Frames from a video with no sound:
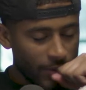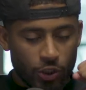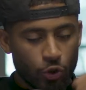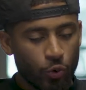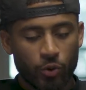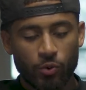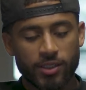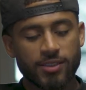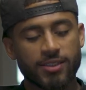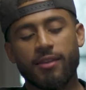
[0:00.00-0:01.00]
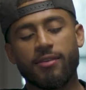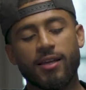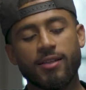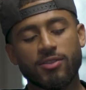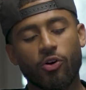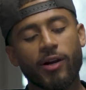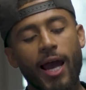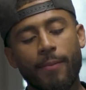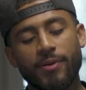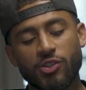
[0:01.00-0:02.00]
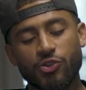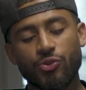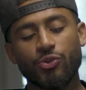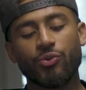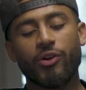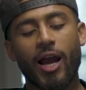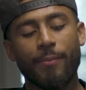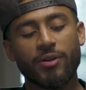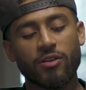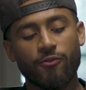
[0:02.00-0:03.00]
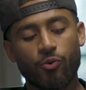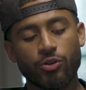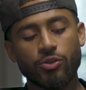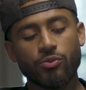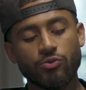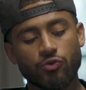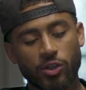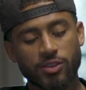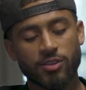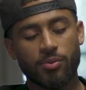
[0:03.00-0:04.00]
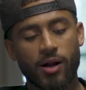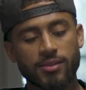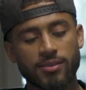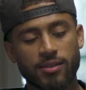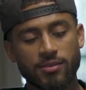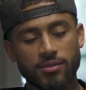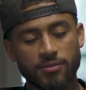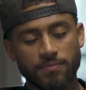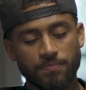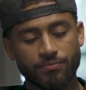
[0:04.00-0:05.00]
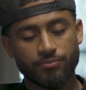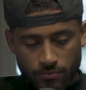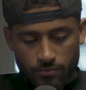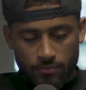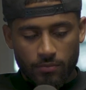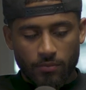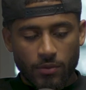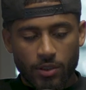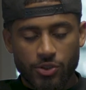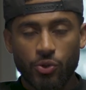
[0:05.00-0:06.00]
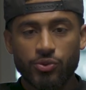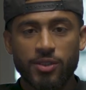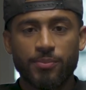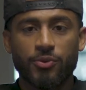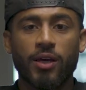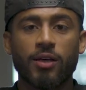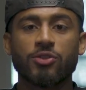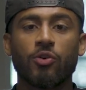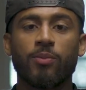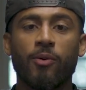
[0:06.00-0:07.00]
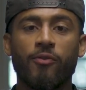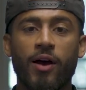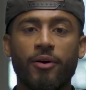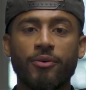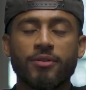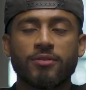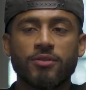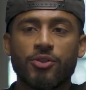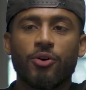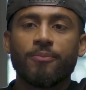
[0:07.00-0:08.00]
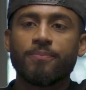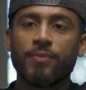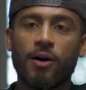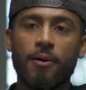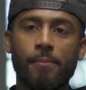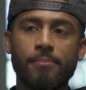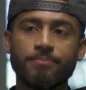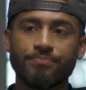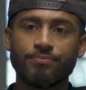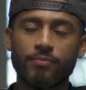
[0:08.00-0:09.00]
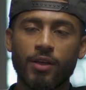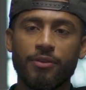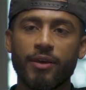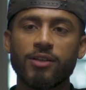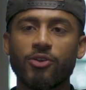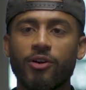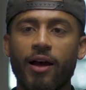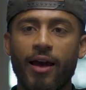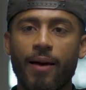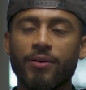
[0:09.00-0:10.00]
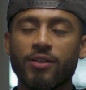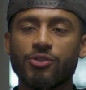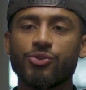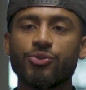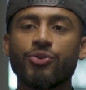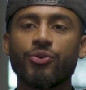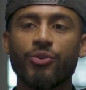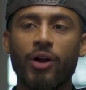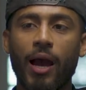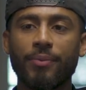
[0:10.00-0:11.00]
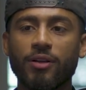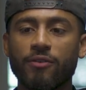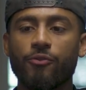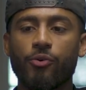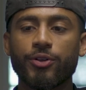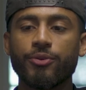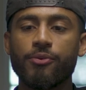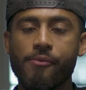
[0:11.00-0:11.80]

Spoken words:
quick one, it said, things aren't happening to you, they're happening for you. Trust the process. So simple yet so profound, you know. Things are not happening to you, they're happening for you.